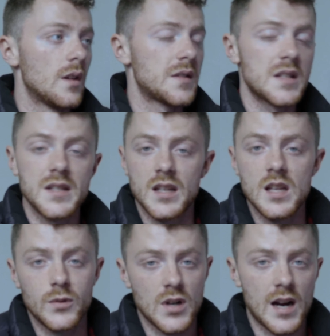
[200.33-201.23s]
It's easy to
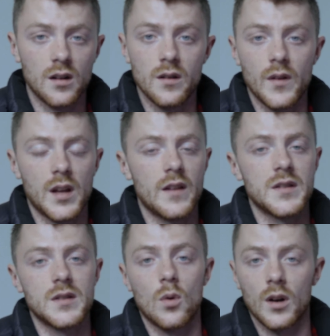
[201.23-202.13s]
keep track of. Again,
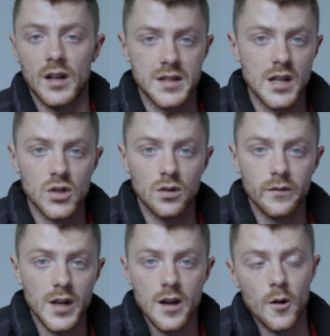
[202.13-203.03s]
this is organizational
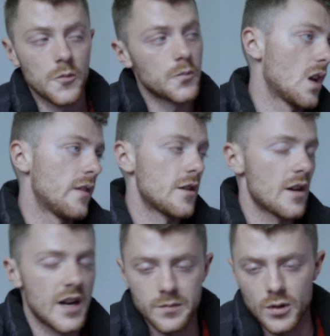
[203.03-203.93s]
video. And then
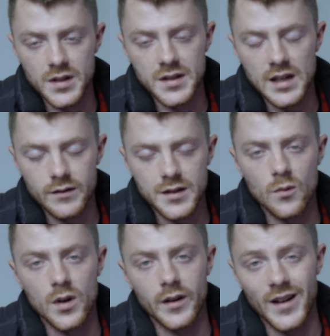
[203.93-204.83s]
your exports is obviously
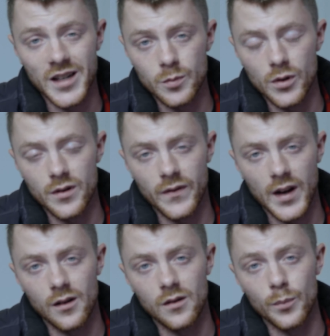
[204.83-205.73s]
where you're gonna export your
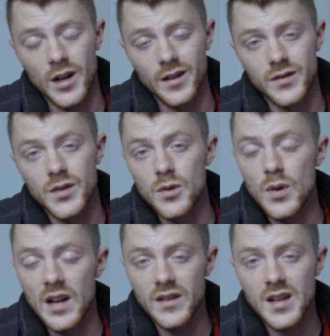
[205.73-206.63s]
final product
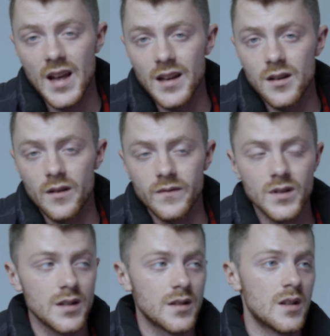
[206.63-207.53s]
to at the end of
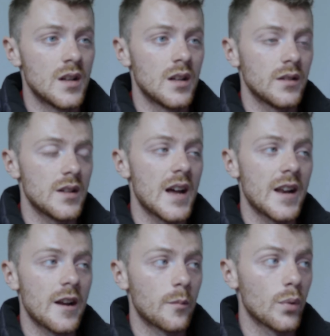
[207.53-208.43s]
the
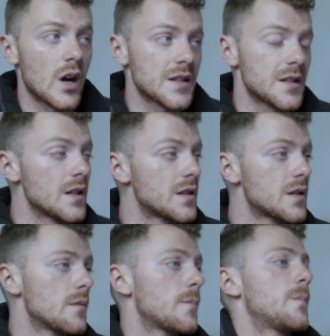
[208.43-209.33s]
editing process.